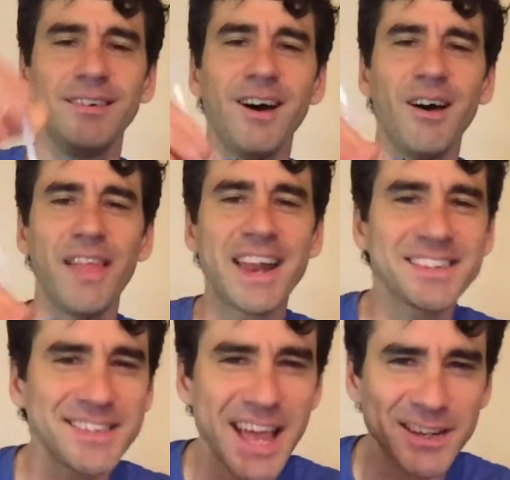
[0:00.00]
that
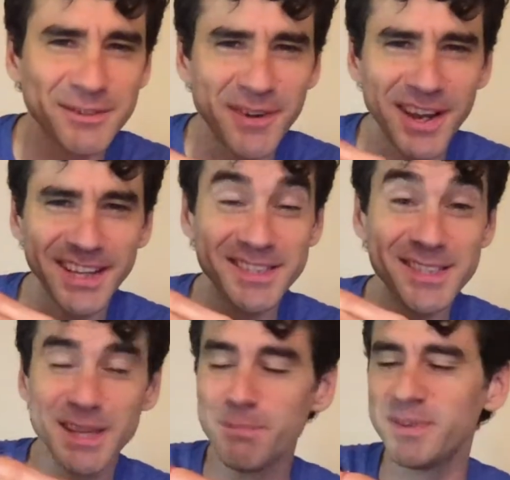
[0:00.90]
satisfying
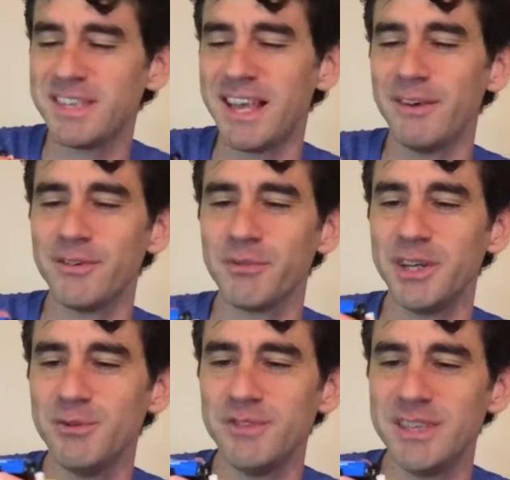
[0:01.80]
zip sound when you
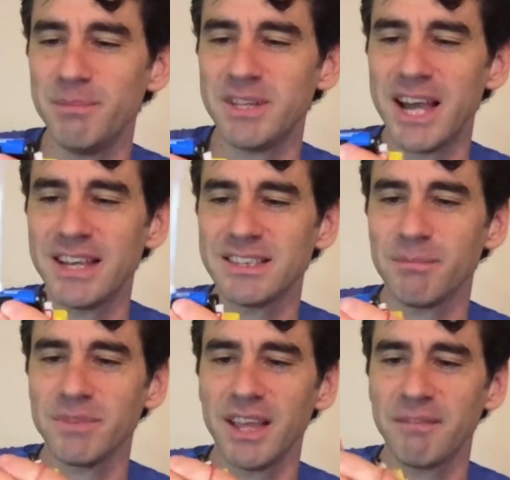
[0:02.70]
zip tie
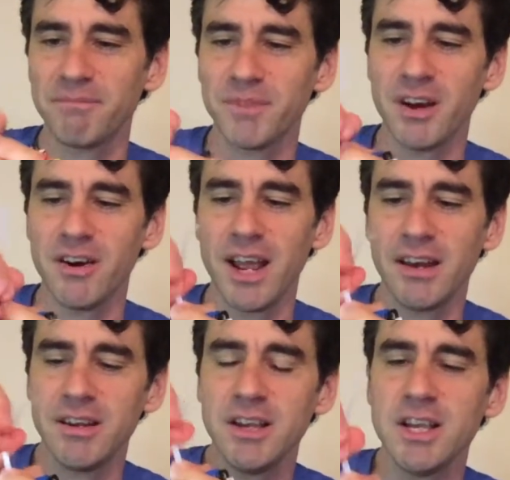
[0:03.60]
something. All right,
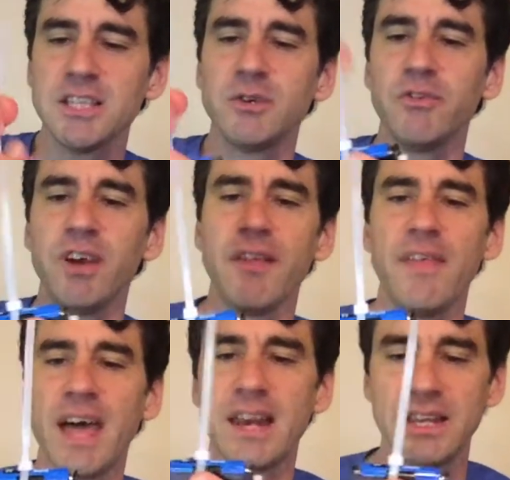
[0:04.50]
so we've got
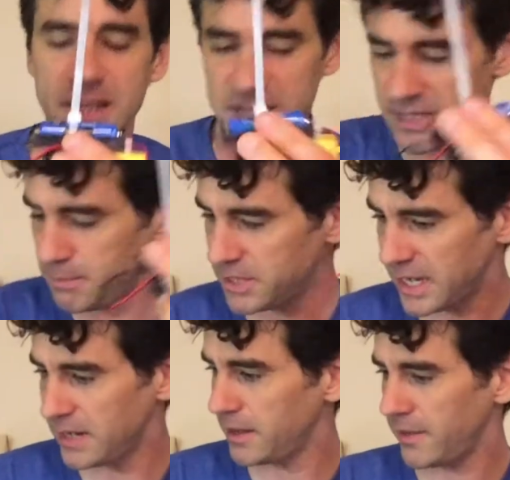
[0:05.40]
that zip tied
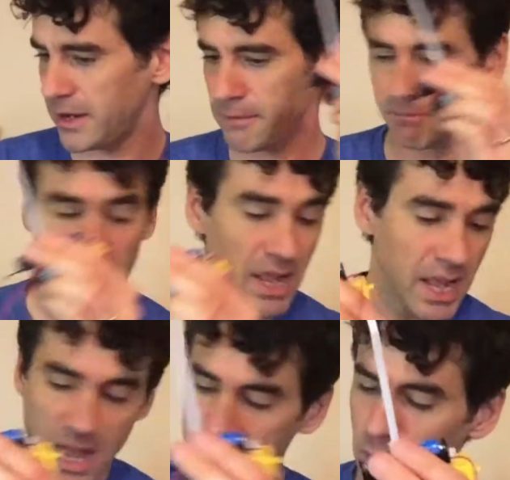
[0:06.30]
on there. And
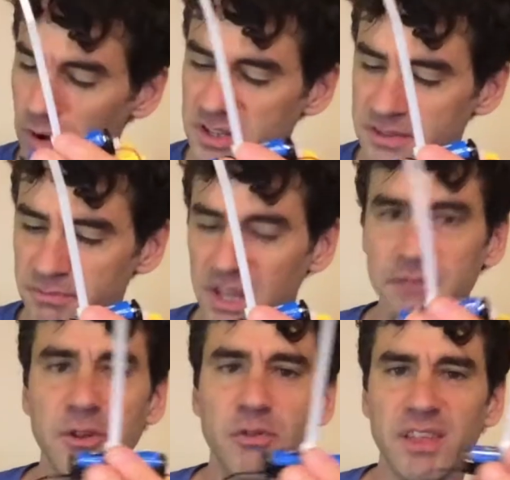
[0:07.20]
of course, if you
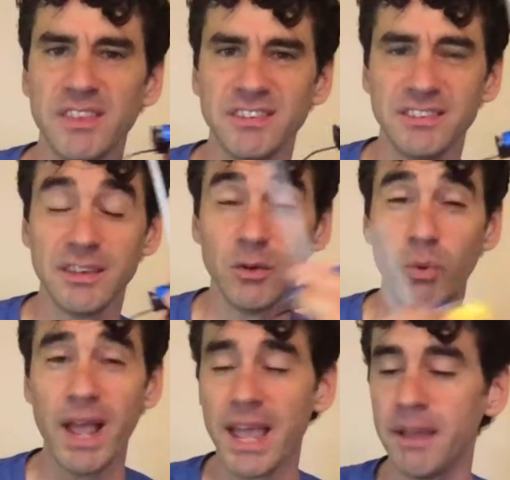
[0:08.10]
think this is in the
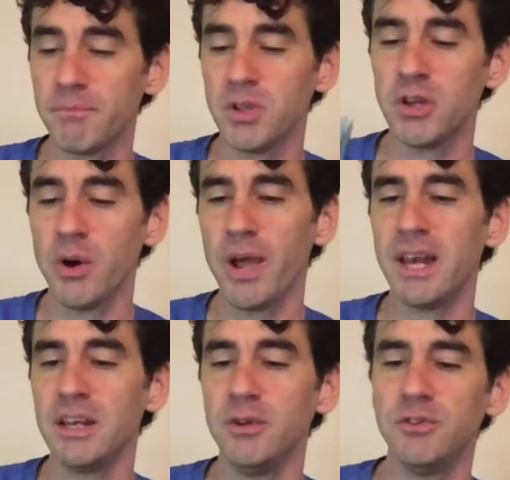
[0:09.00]
way, you can go ahead and
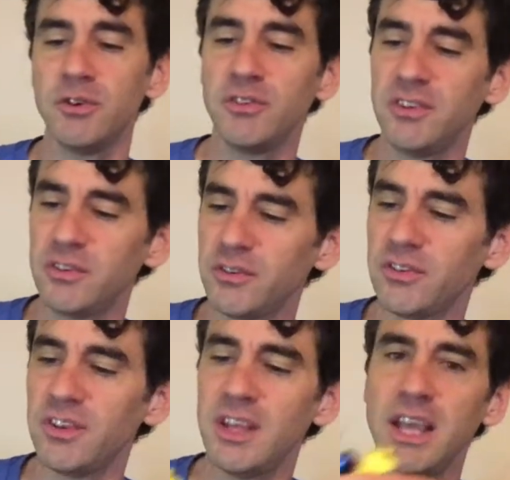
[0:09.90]
use your scissors
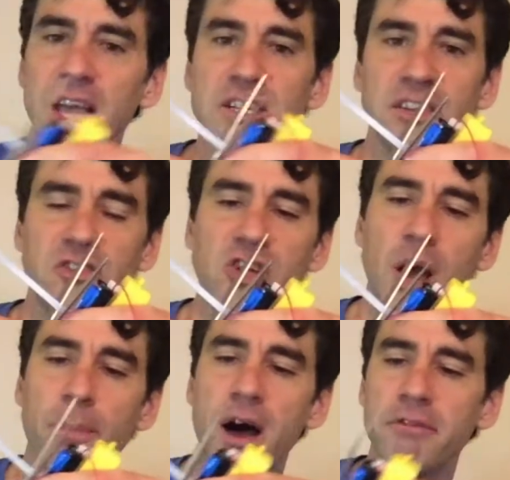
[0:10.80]
and just chop
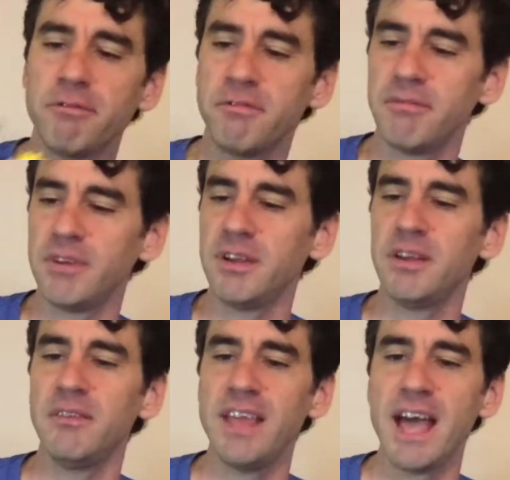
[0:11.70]
off
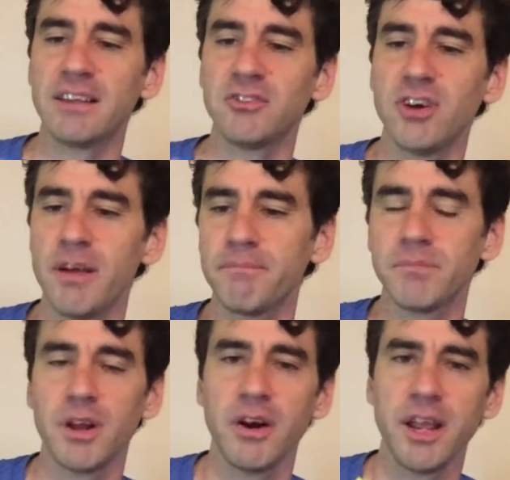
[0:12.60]
the extra.
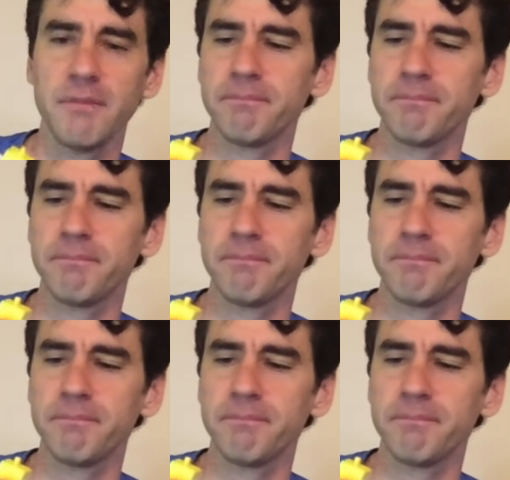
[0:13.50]
All right,